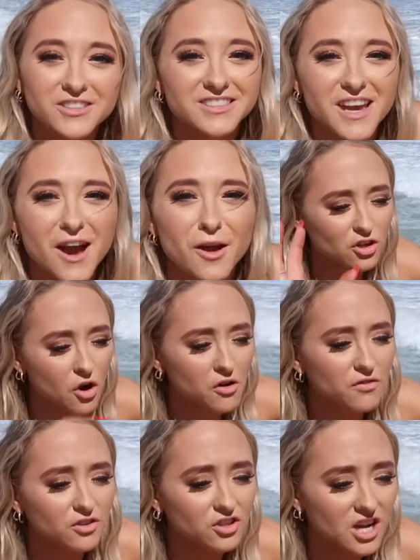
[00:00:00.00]
Scared, you go
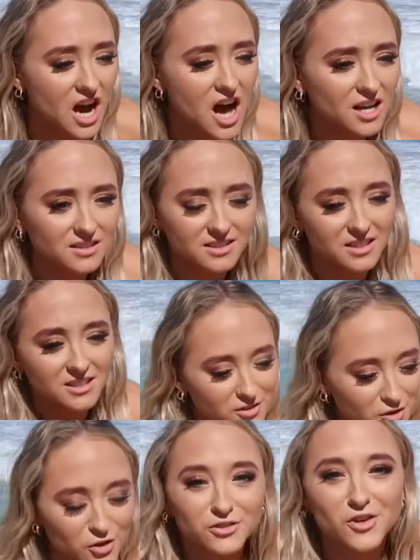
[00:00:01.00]
over and you can't
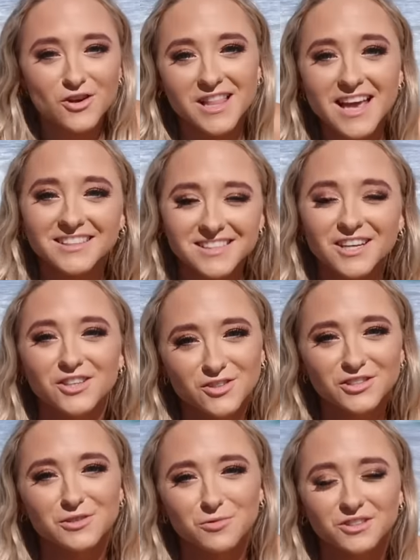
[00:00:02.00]
use your legs like you
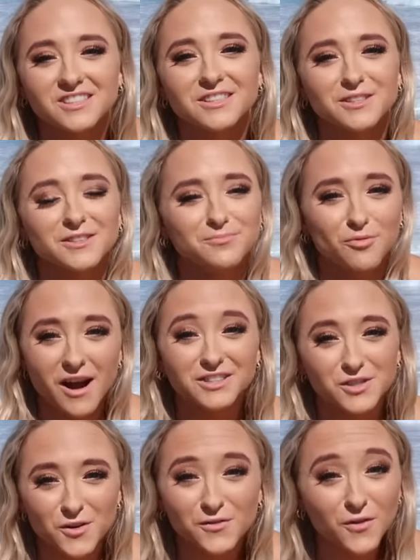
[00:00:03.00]
usually would to brace your